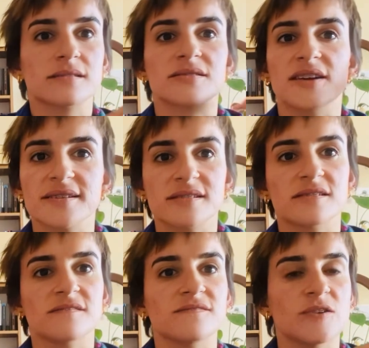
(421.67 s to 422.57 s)

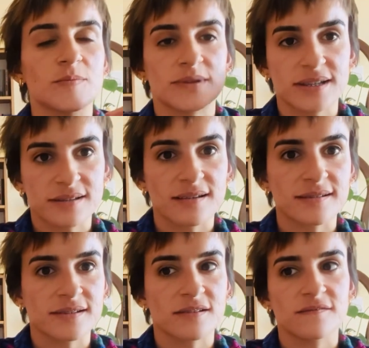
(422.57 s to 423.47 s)
transitive verbs,
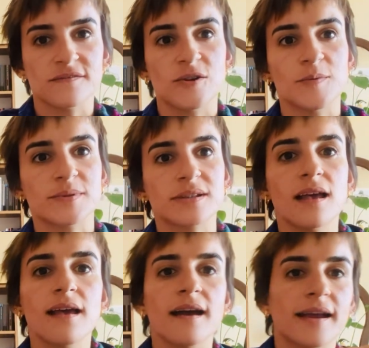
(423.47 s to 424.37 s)
intransitive verbs,
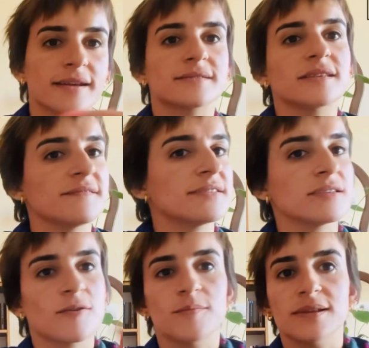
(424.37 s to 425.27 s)
ergativity,
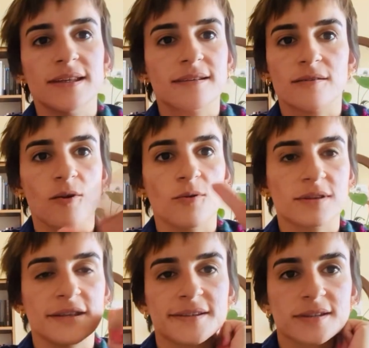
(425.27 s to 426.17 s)
oblique, all
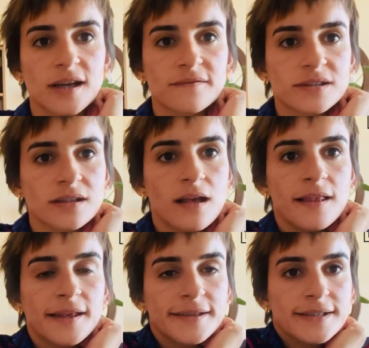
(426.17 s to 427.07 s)
these stuffs.
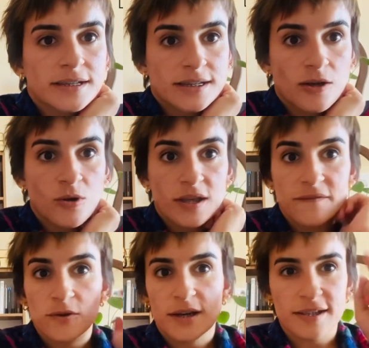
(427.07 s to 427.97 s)
So
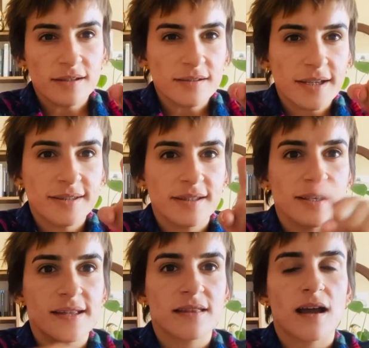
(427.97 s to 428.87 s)
if you are interested
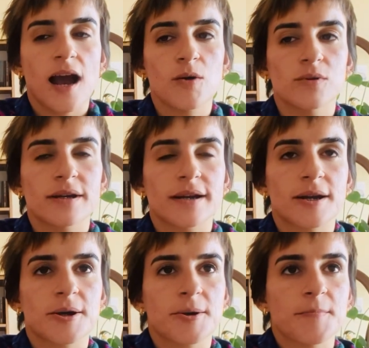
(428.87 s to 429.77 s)
in
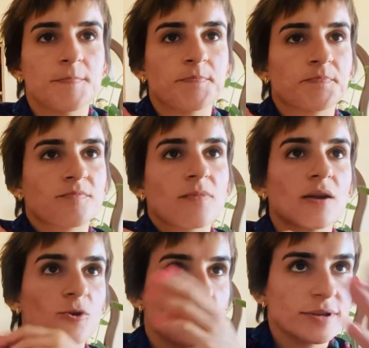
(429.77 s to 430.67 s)
our
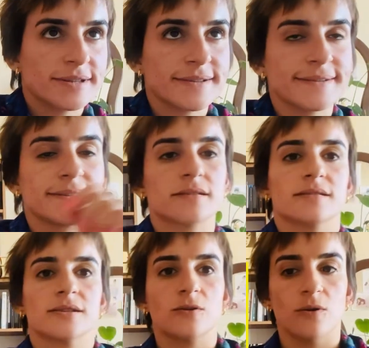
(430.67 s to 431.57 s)
courses,
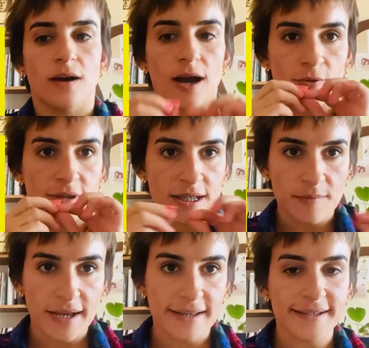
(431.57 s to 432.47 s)
so our
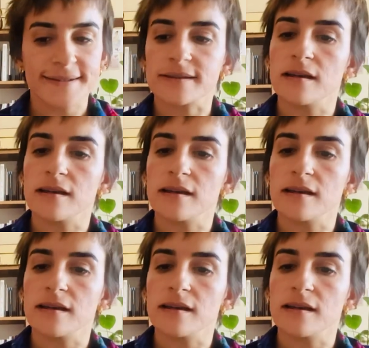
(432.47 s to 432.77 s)
email is